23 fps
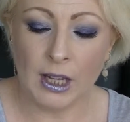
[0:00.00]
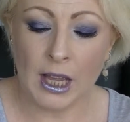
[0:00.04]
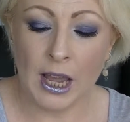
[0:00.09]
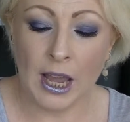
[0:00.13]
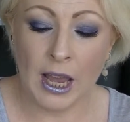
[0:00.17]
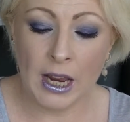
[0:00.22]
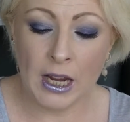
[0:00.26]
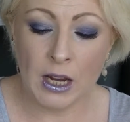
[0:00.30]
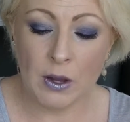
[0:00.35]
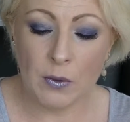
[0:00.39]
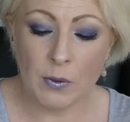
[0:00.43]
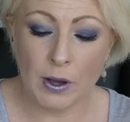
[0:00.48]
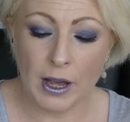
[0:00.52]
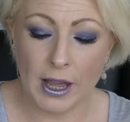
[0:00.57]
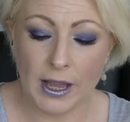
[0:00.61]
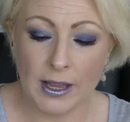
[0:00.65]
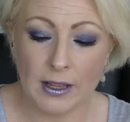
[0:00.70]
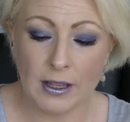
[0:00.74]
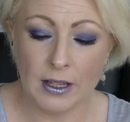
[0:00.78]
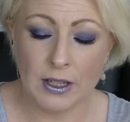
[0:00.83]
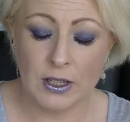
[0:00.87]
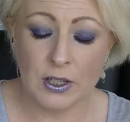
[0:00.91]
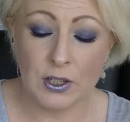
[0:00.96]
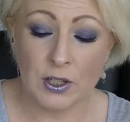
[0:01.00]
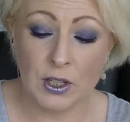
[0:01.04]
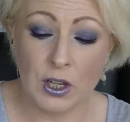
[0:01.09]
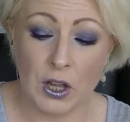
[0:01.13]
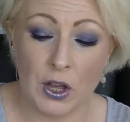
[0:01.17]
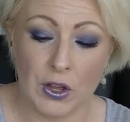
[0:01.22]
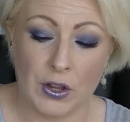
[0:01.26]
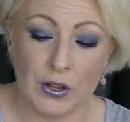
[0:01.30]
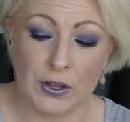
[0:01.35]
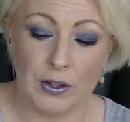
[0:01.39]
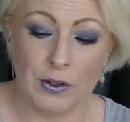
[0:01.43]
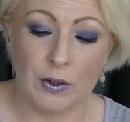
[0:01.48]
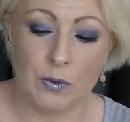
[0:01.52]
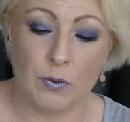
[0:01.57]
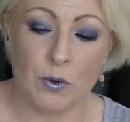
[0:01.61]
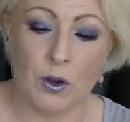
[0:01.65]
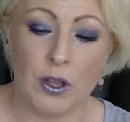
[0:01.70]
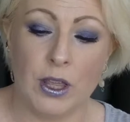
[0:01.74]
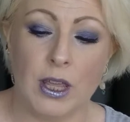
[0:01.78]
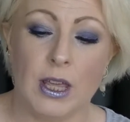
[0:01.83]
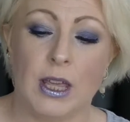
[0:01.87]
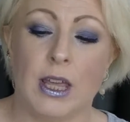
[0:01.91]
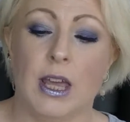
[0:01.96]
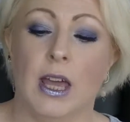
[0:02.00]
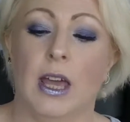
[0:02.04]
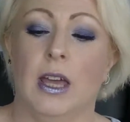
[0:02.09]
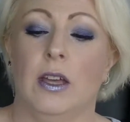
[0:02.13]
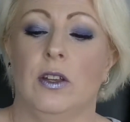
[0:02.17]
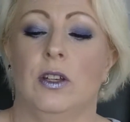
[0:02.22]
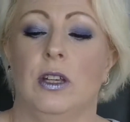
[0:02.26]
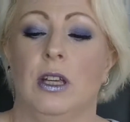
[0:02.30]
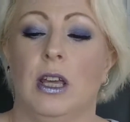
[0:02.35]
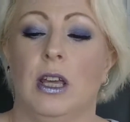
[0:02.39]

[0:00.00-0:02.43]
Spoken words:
Anyway, so what you get is you